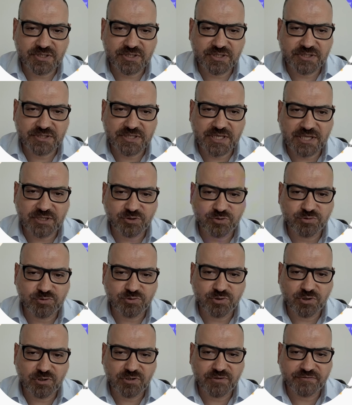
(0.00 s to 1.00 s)
It can
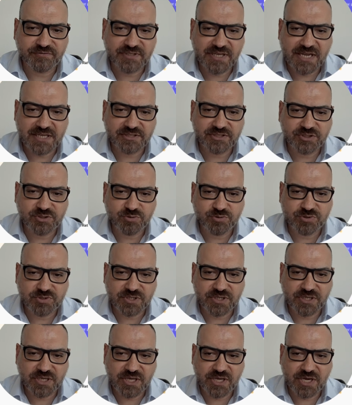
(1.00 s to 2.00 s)
do all of that
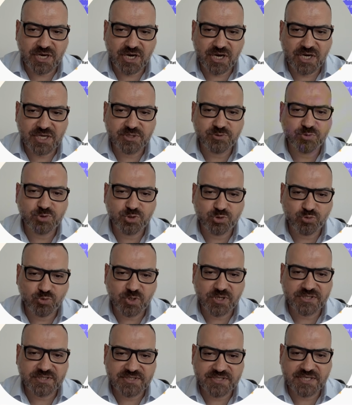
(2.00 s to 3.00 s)
using AI with
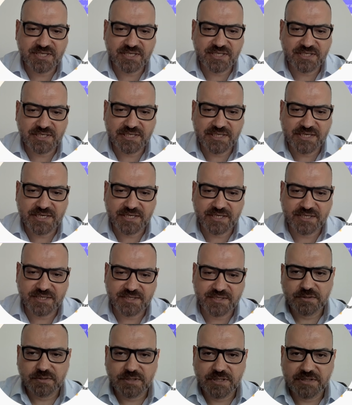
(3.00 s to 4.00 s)
one single click.
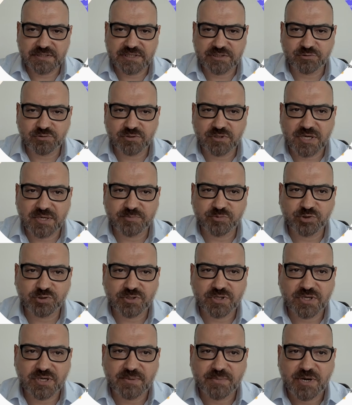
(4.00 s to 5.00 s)
And the tool I'm
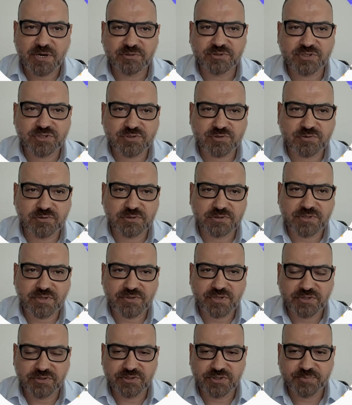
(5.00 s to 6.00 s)
talking about is called
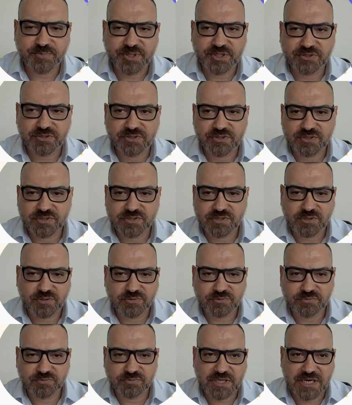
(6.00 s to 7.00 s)
Thunderbit.
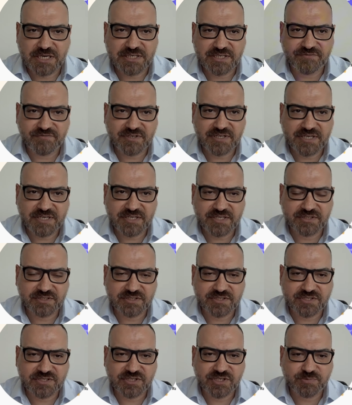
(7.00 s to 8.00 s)
So I'll leave a link in the
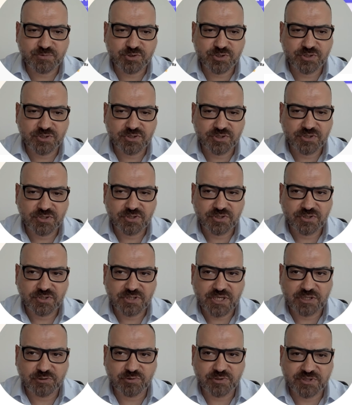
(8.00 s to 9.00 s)
description
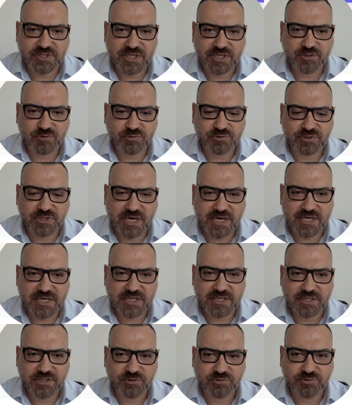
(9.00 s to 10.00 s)
that will take you
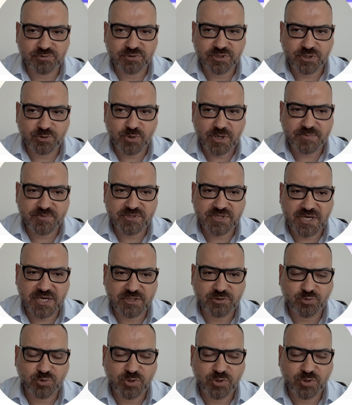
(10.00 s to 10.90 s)
directly to their website,